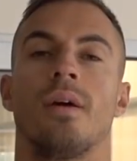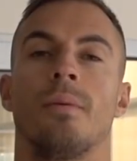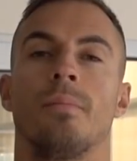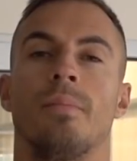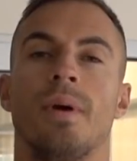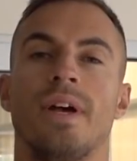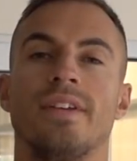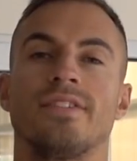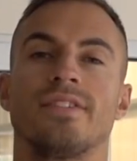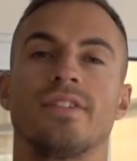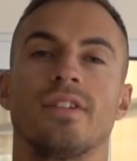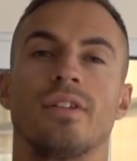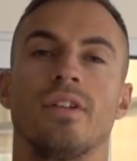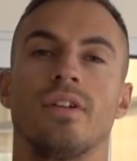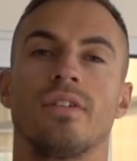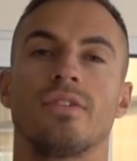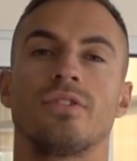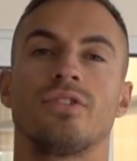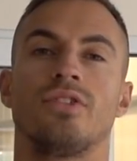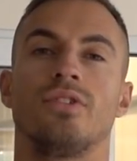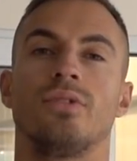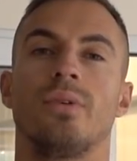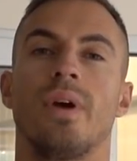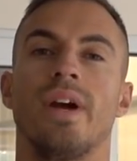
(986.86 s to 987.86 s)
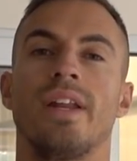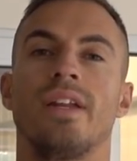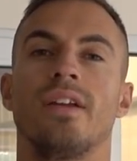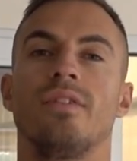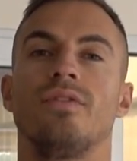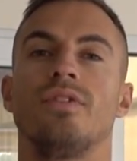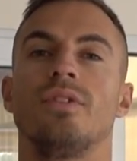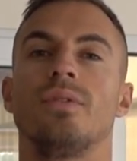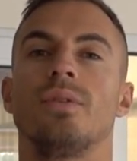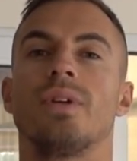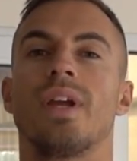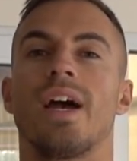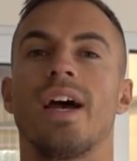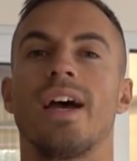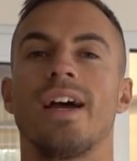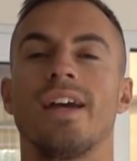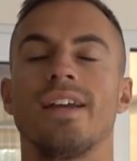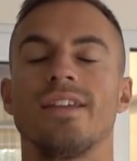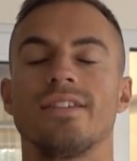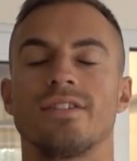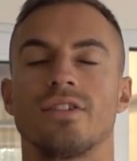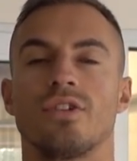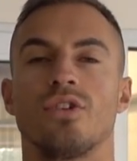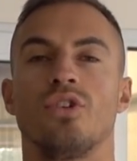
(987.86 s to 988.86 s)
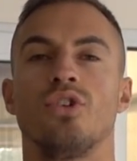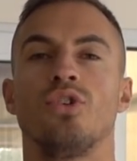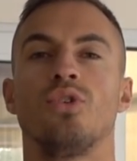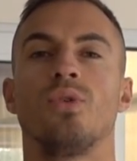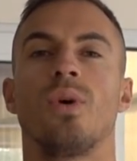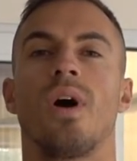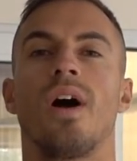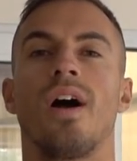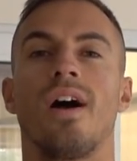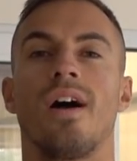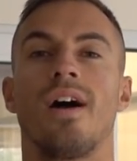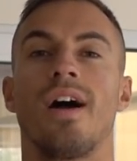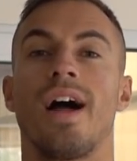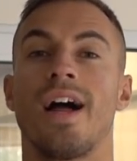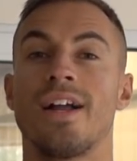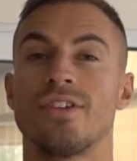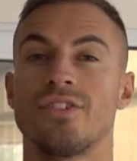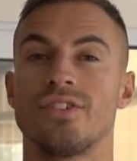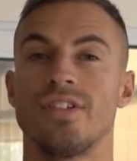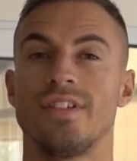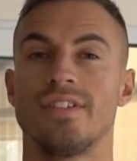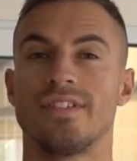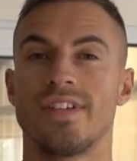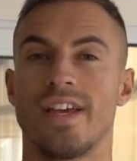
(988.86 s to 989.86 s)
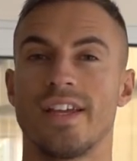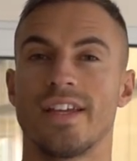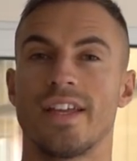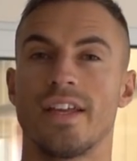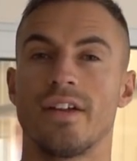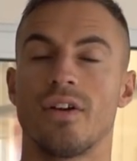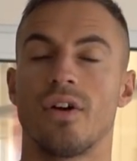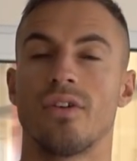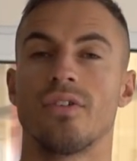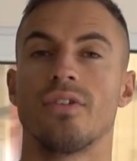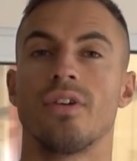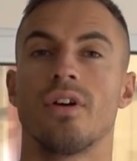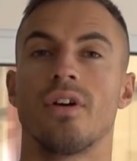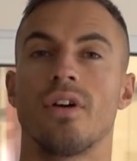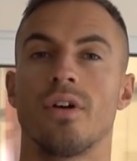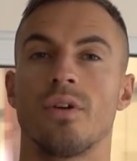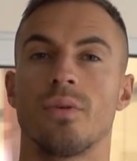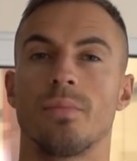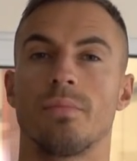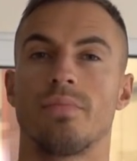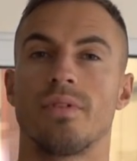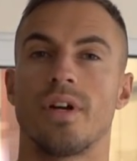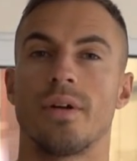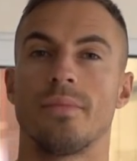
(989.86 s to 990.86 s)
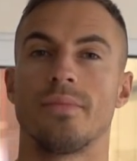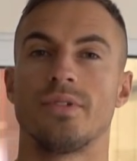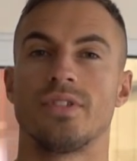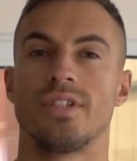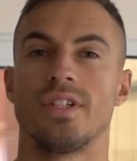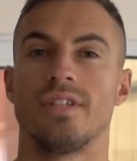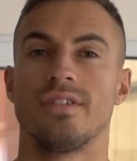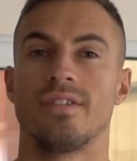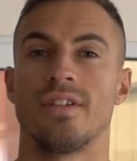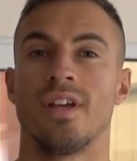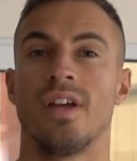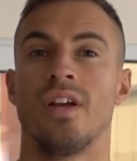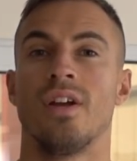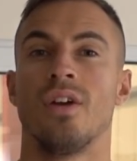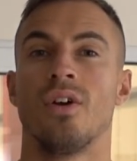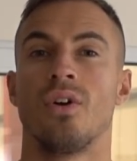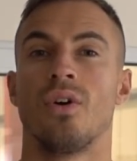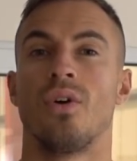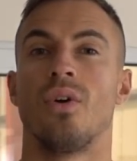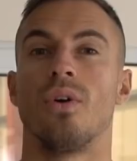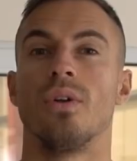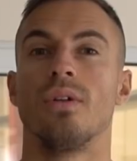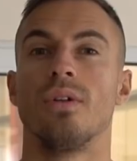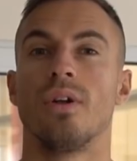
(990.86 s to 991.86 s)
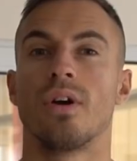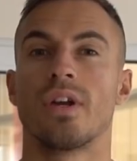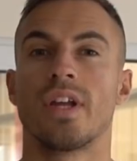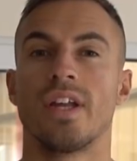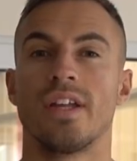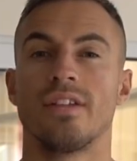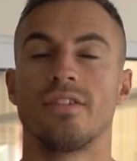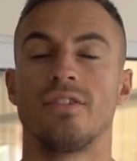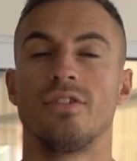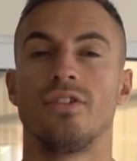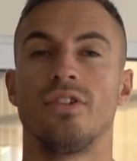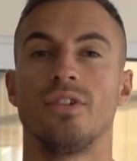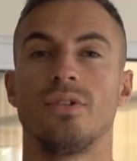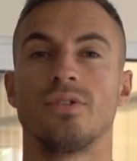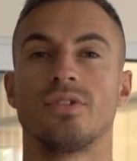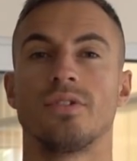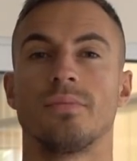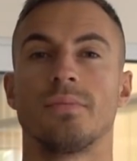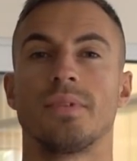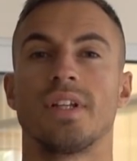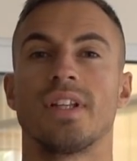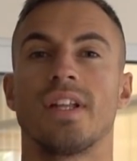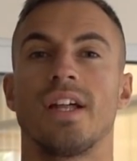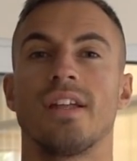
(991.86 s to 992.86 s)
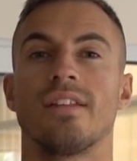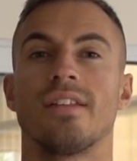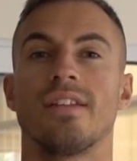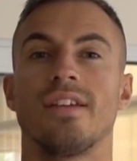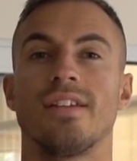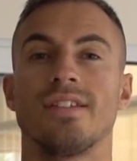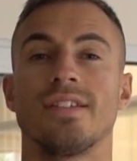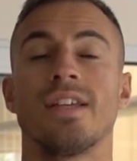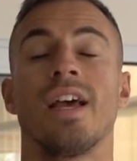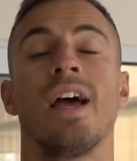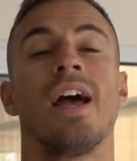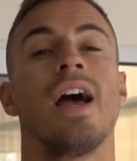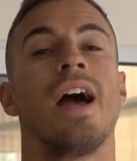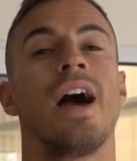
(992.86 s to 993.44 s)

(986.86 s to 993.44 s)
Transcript: Best of luck to any of you guys who are actually taking on your own premises or looking to do something like this.